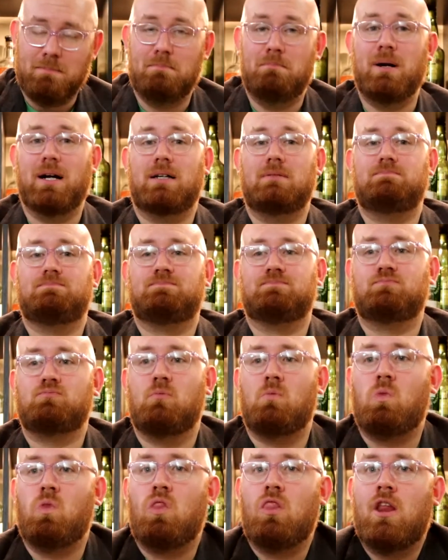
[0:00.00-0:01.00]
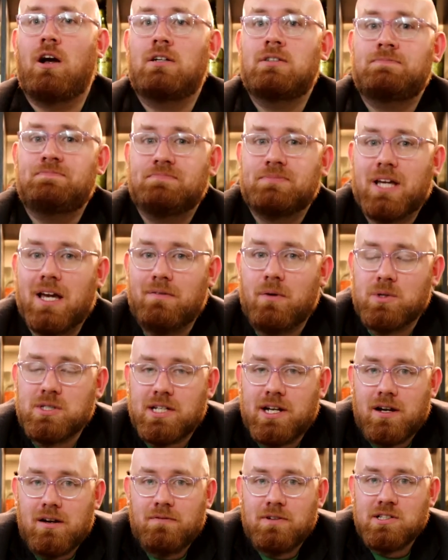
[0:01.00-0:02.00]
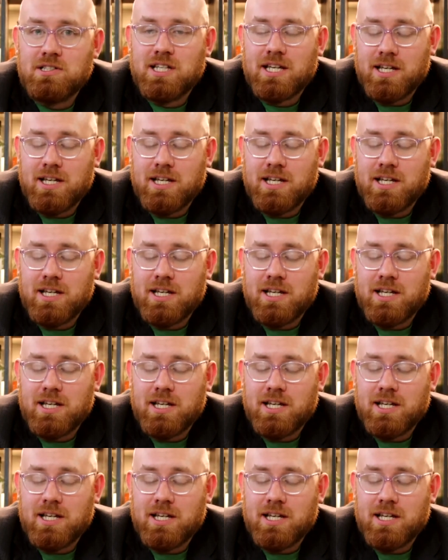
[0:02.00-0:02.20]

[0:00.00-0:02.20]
But if it was in a different